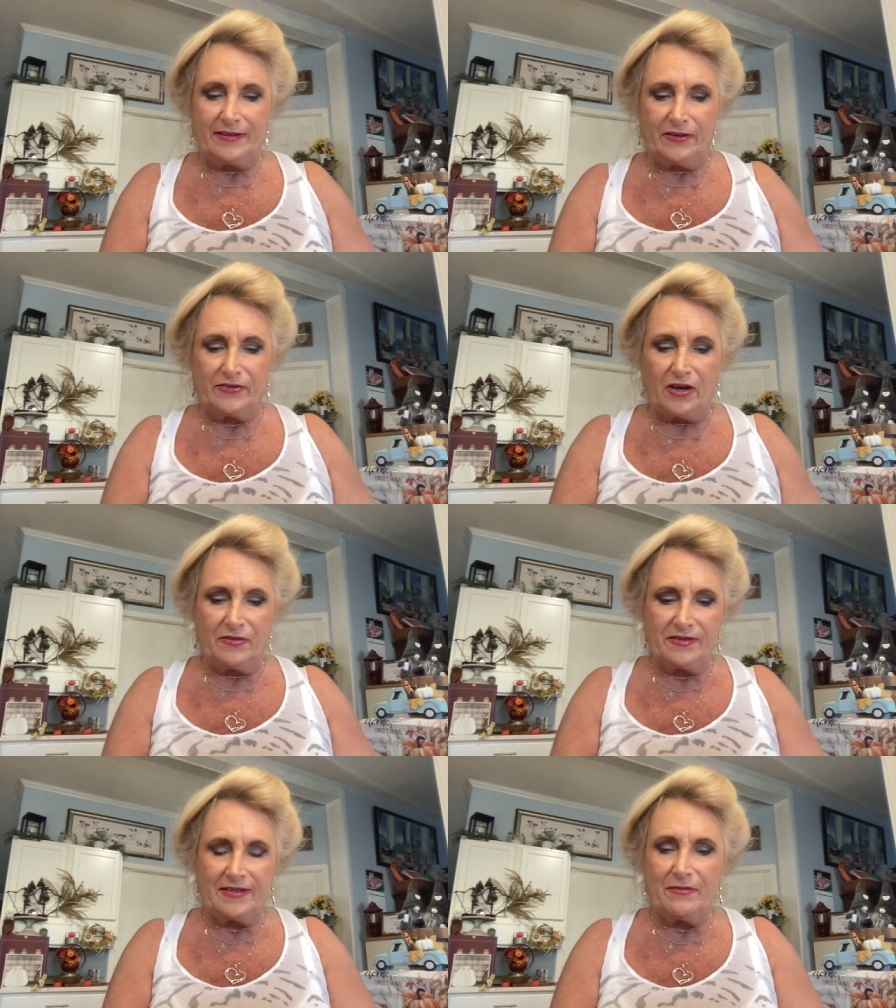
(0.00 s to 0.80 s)
you know,
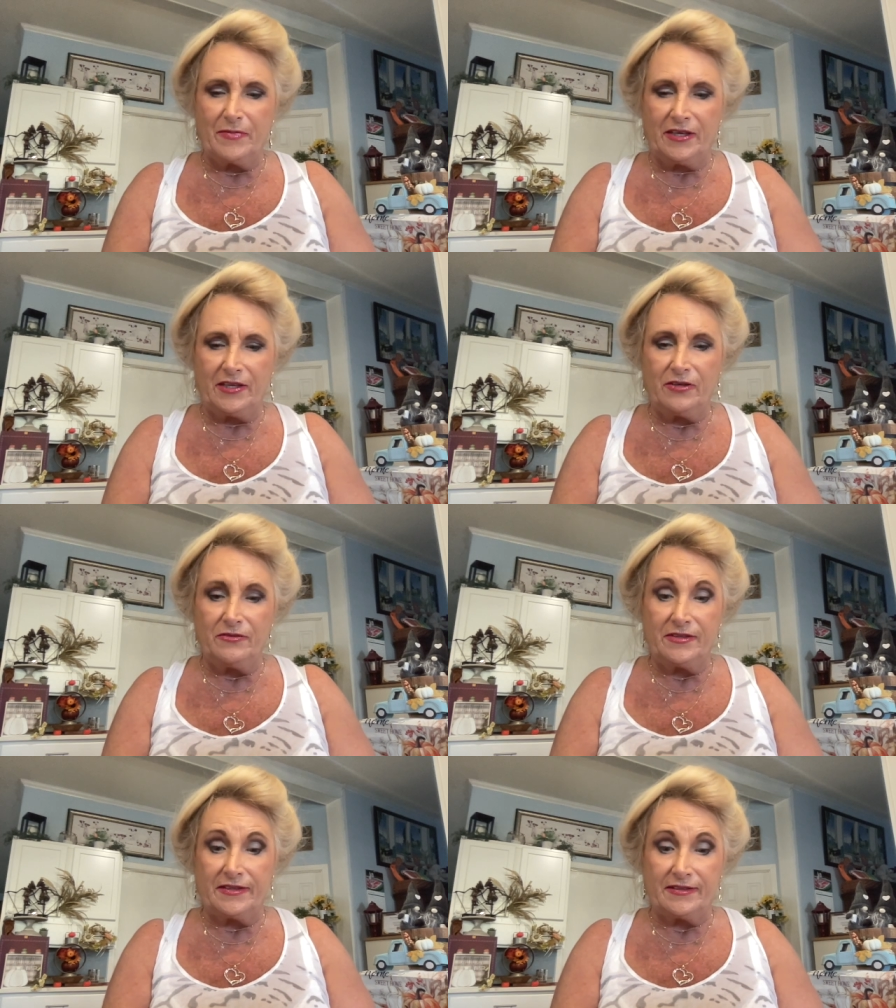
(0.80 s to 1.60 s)
don't send me
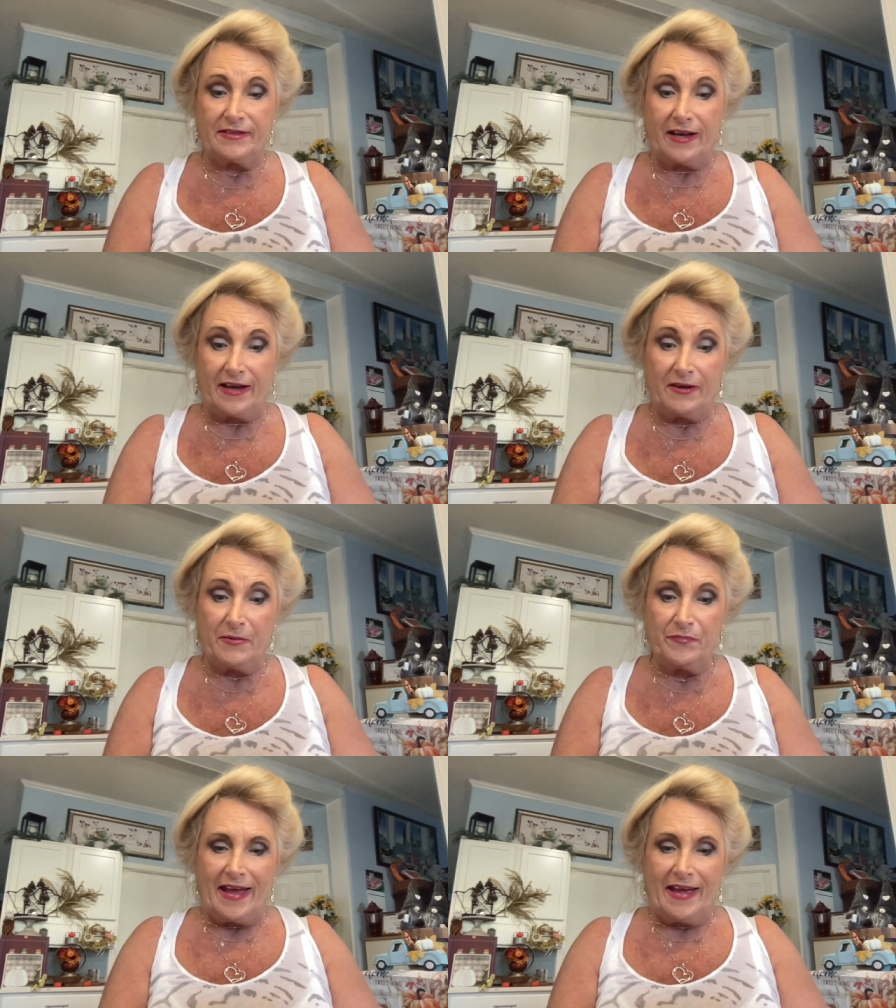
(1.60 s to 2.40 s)
cutesy style.